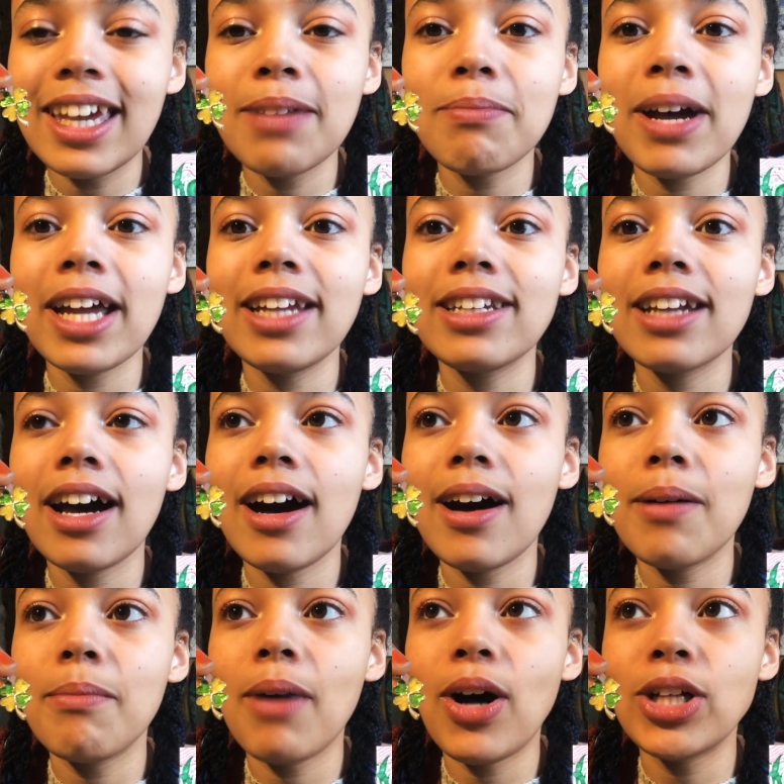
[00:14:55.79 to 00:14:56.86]
It might
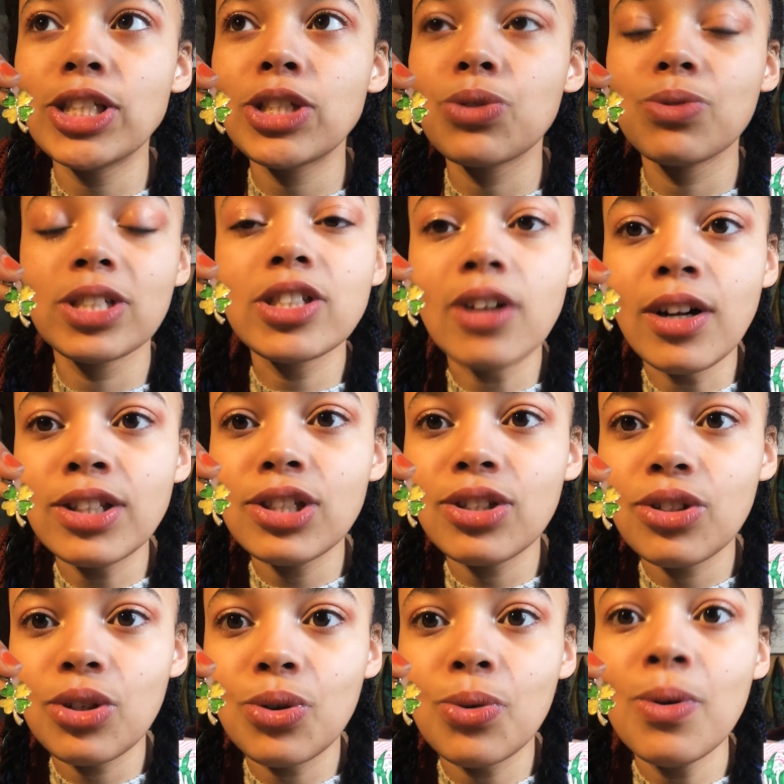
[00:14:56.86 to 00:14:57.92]
also result in
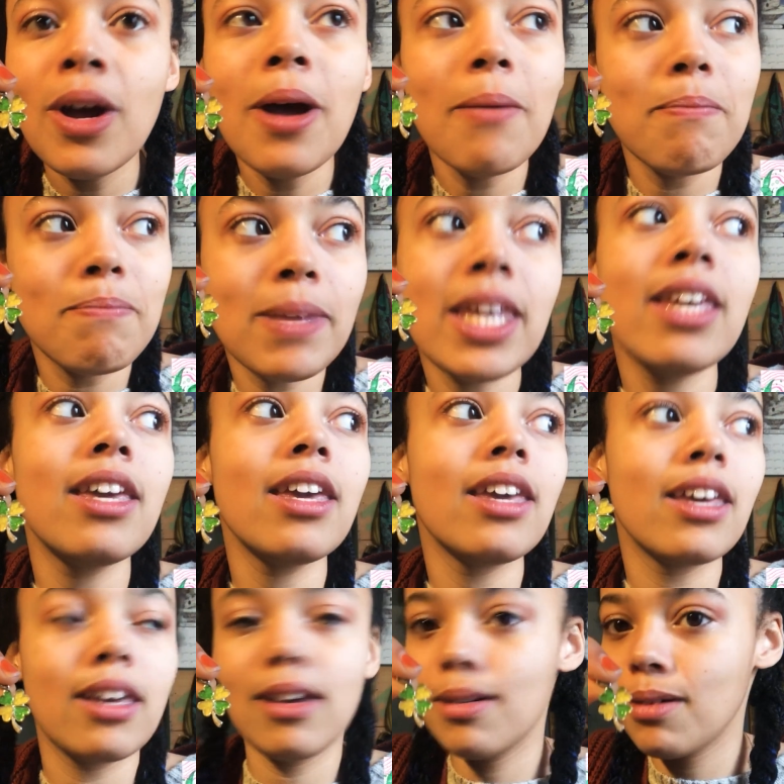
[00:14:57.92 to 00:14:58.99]
you
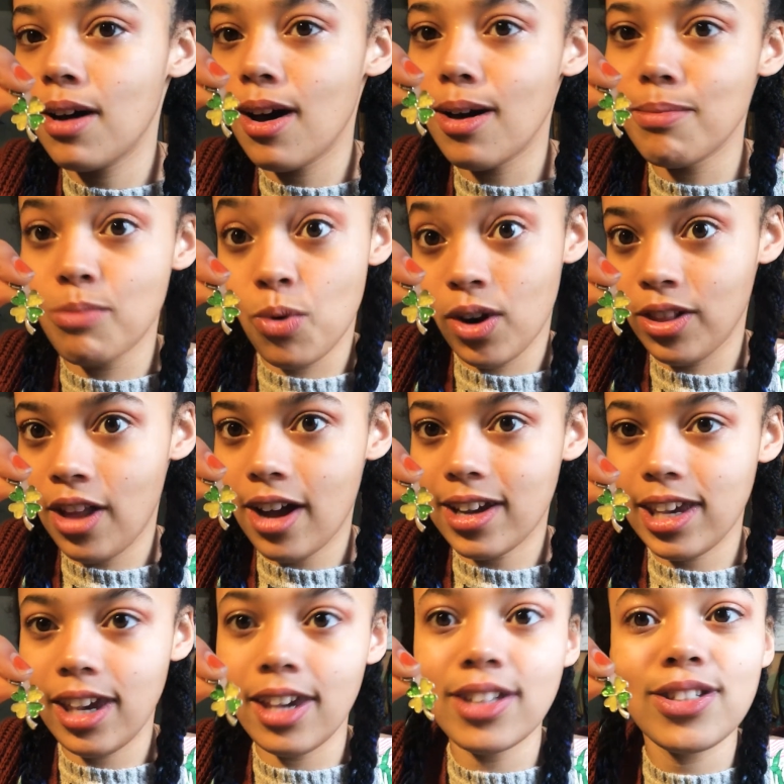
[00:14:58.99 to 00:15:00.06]
being more lucky.